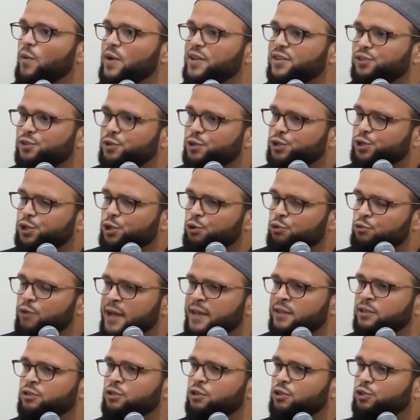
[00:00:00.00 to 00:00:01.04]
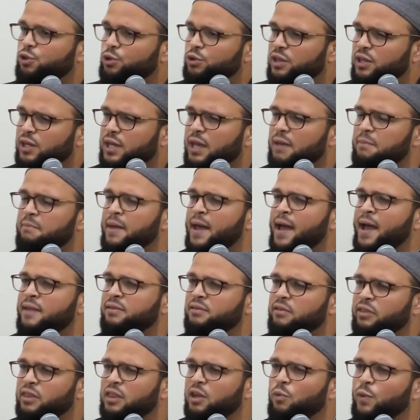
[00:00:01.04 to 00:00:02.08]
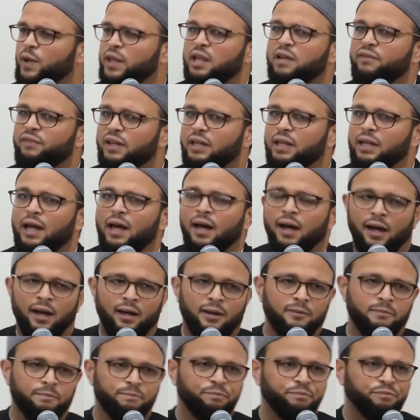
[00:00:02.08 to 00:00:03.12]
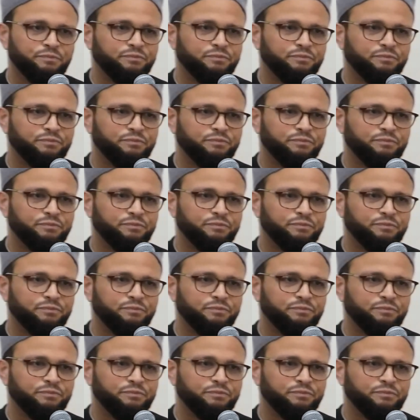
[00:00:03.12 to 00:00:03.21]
was to surrender to the command and the will of Allah.